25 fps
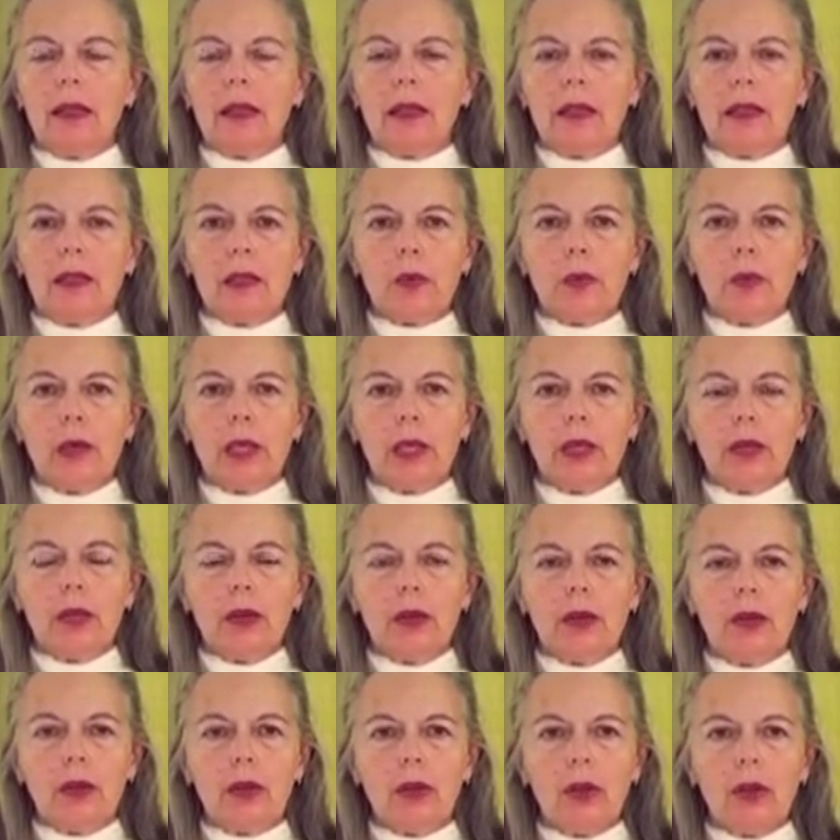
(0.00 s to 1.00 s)
because we
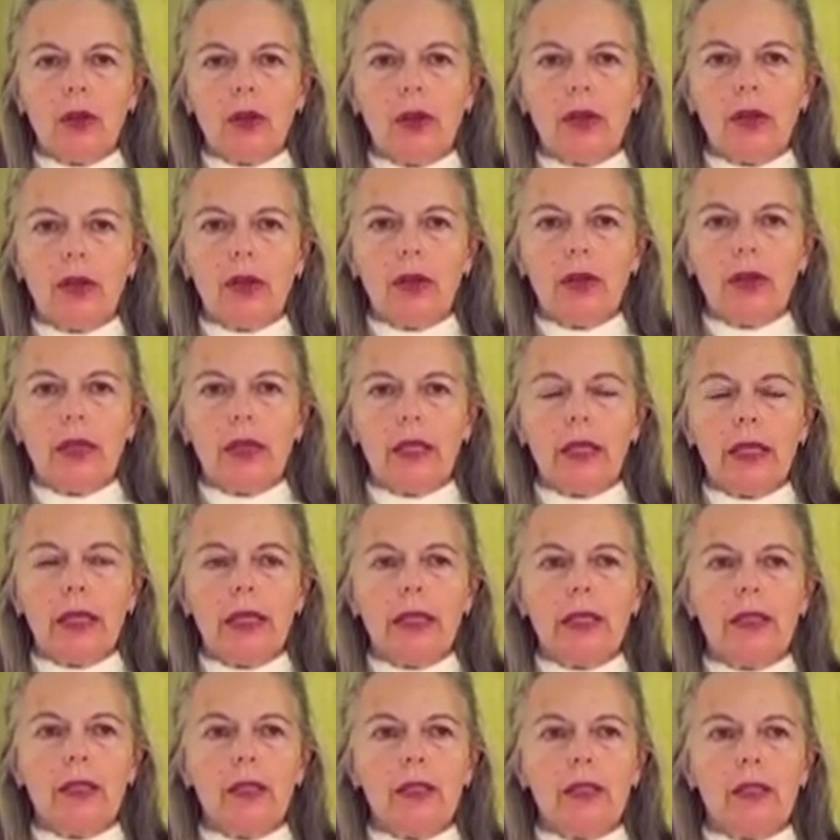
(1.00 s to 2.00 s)
no longer
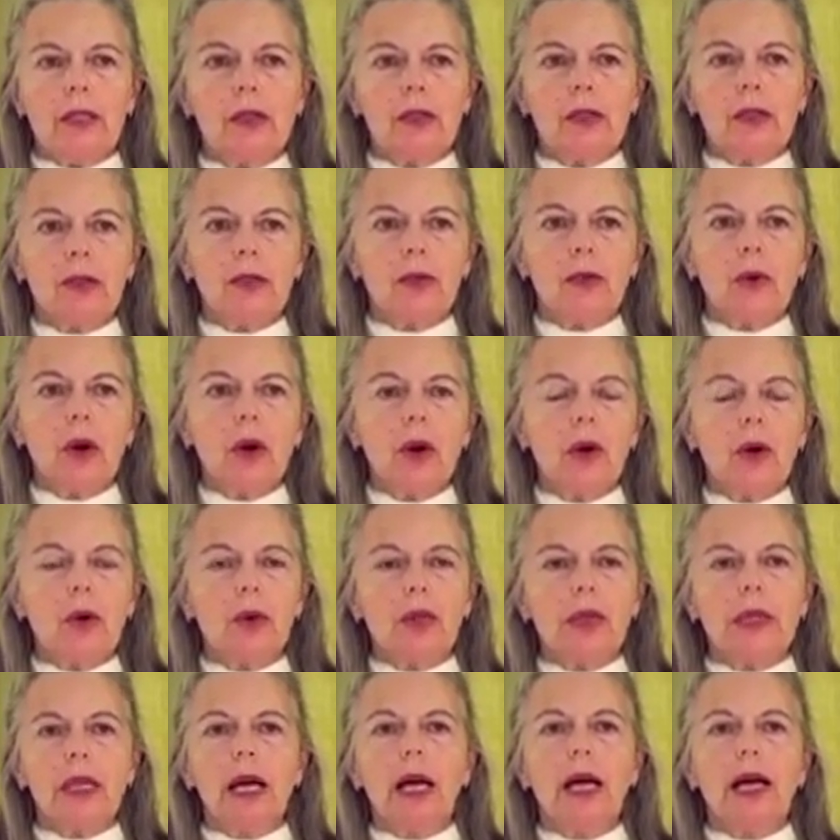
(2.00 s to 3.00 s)
need to
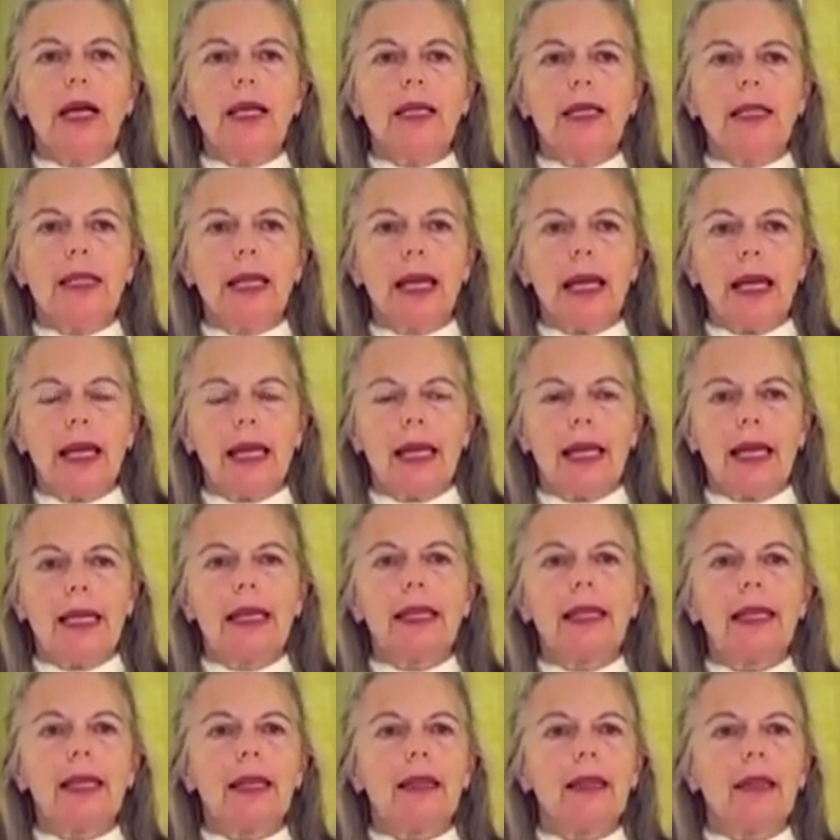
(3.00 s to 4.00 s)
hold on to
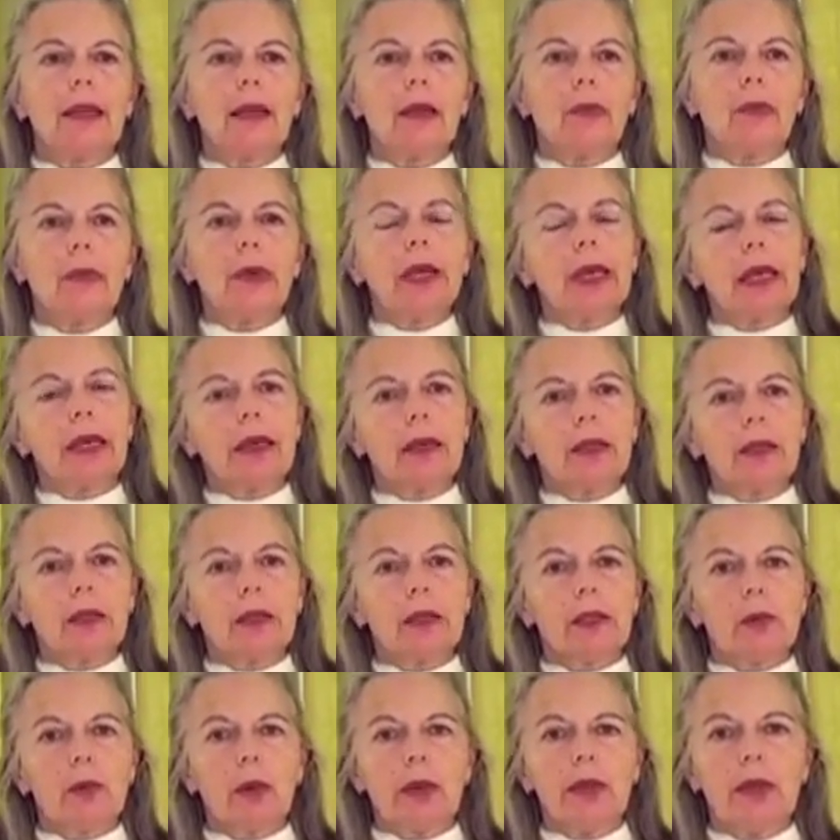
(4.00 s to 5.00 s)
anything that
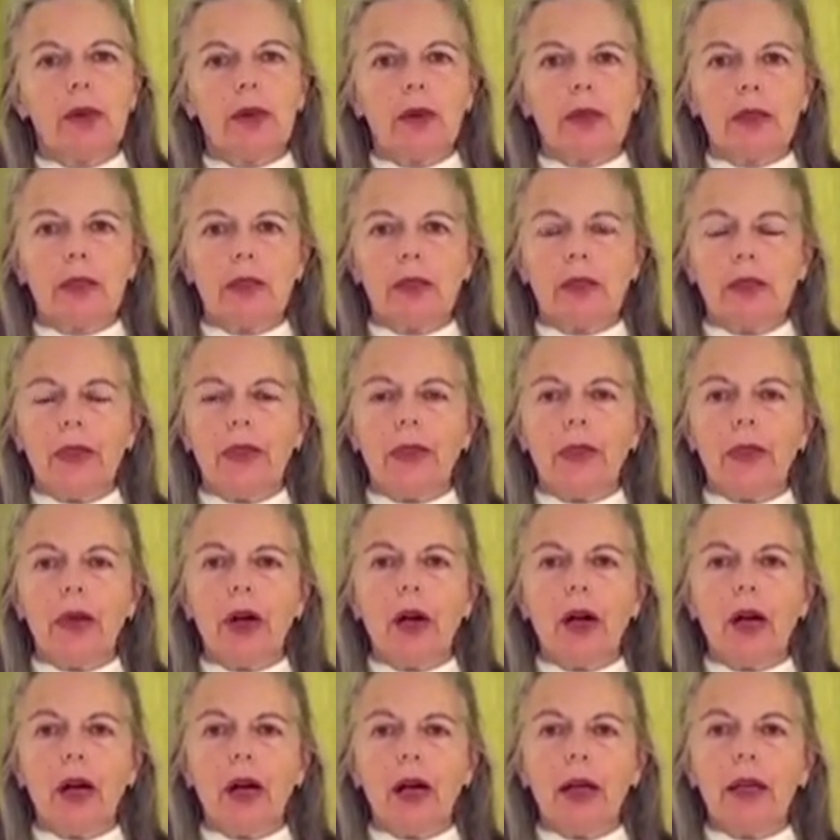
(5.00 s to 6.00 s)
appears, whether it's a
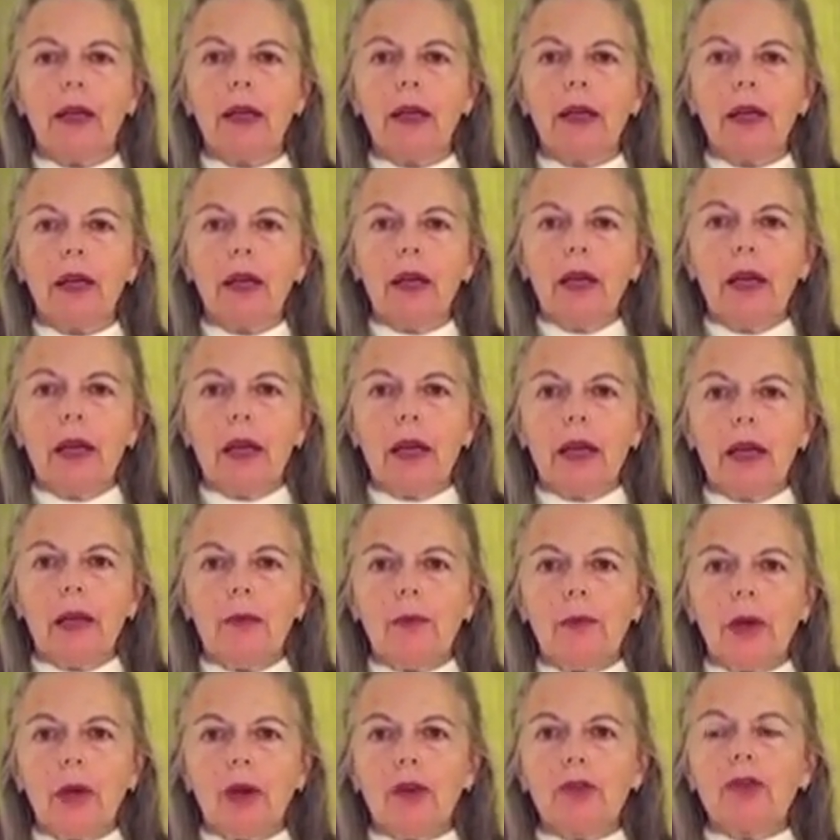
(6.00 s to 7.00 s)
thought, an
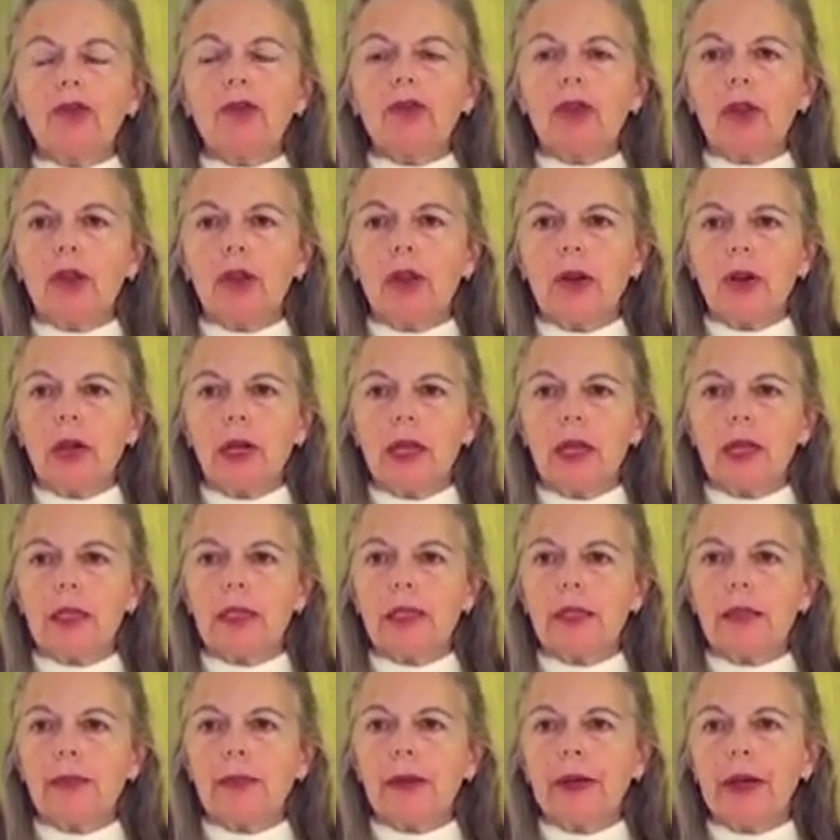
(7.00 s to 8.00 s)
emotion, or an
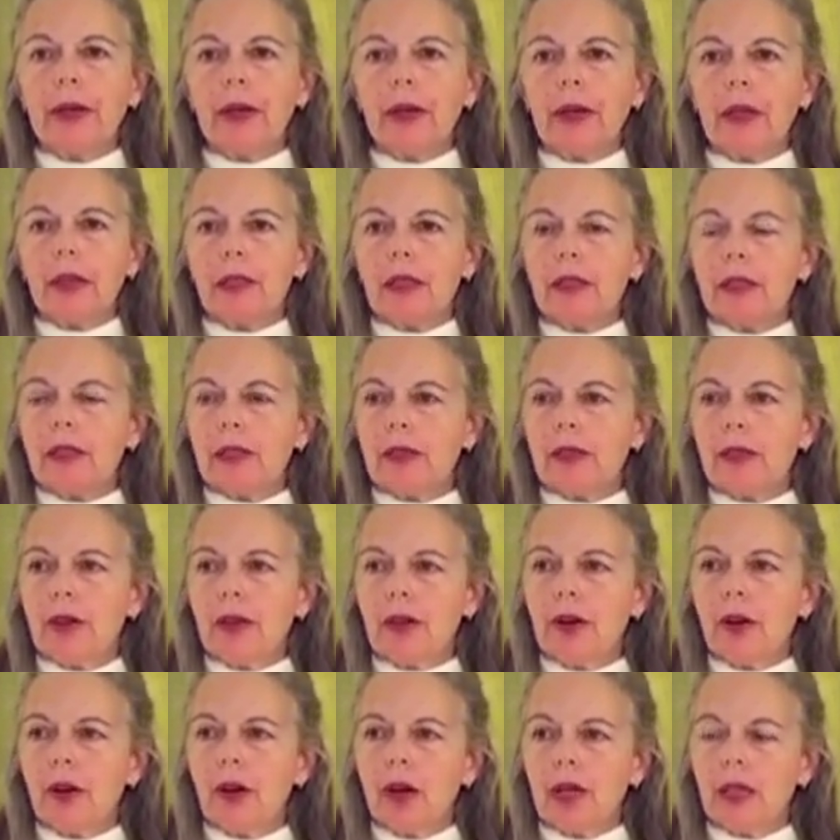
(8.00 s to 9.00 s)
experience.
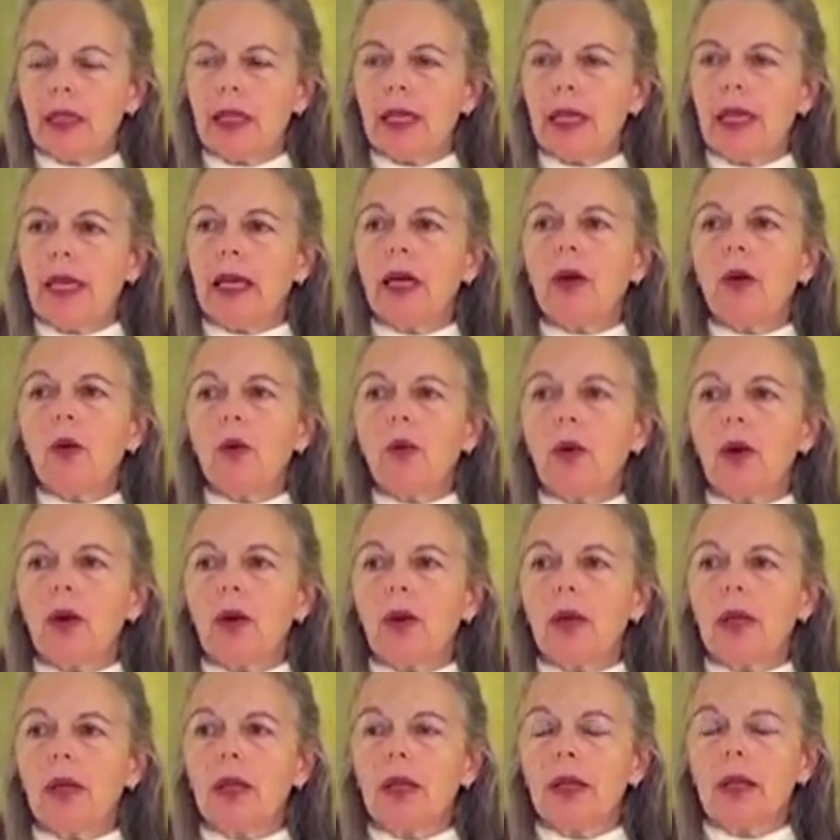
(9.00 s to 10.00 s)
They're all
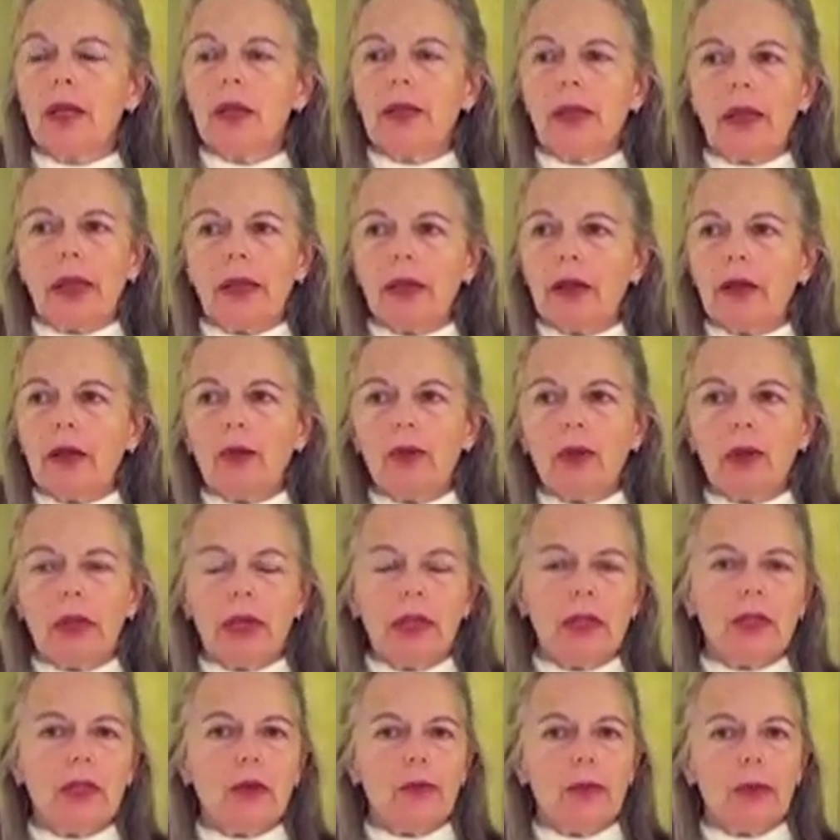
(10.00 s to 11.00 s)
equal. They don't
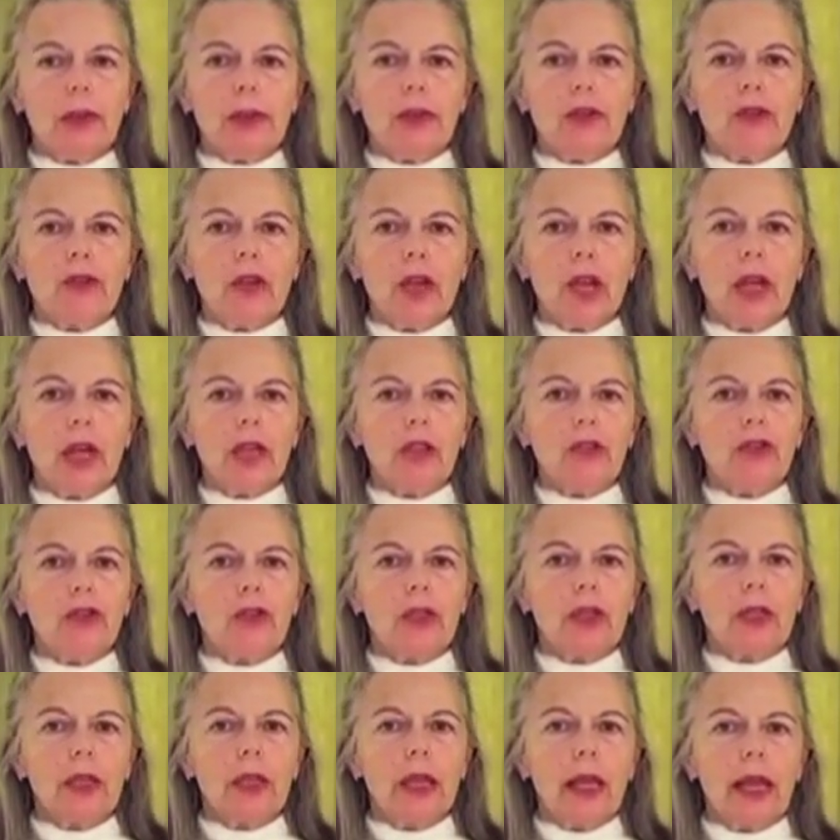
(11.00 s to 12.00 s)
need to be
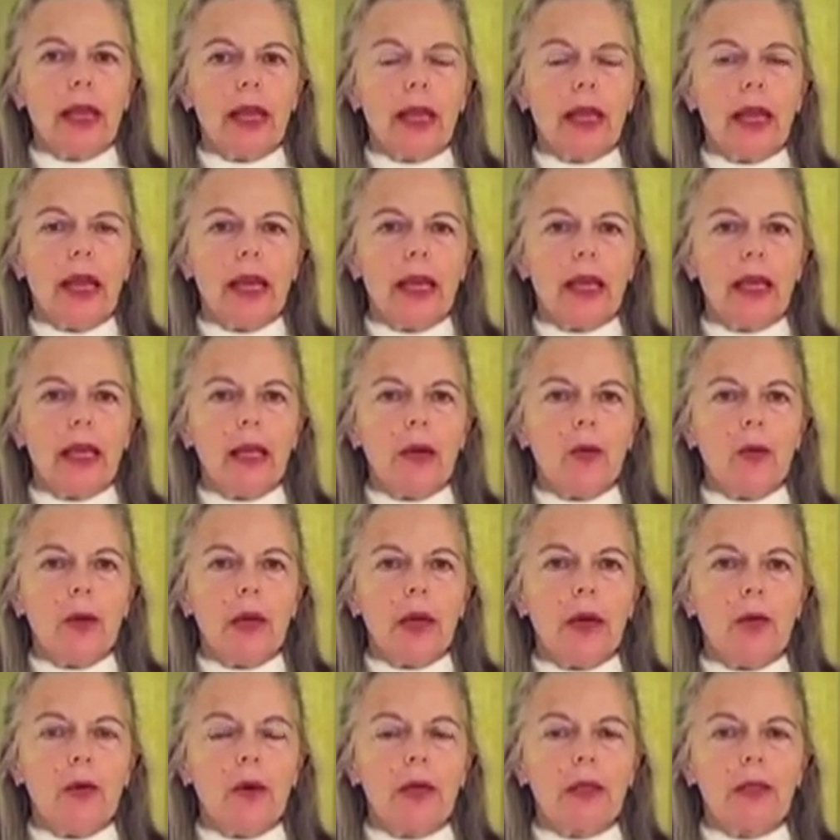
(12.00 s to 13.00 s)
changed in any
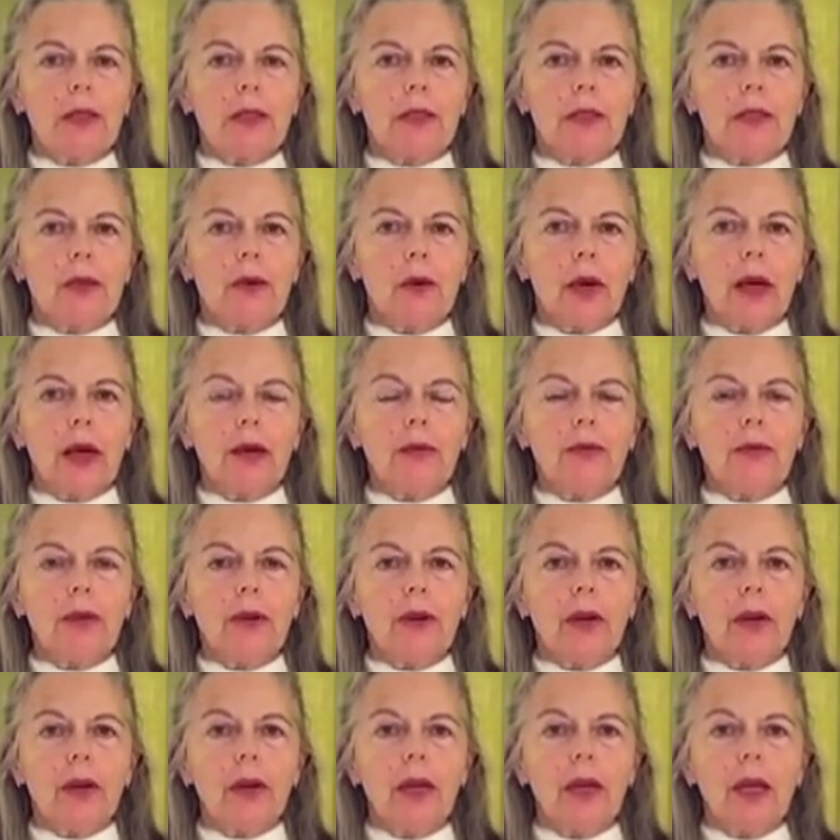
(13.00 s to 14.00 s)
way
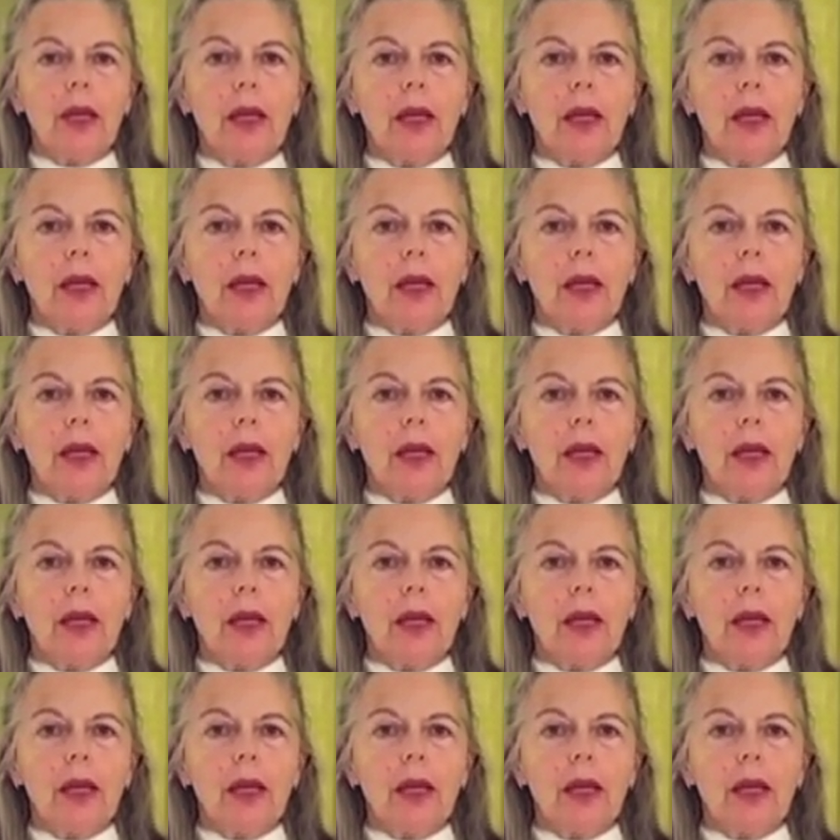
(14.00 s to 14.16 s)
whatsoever.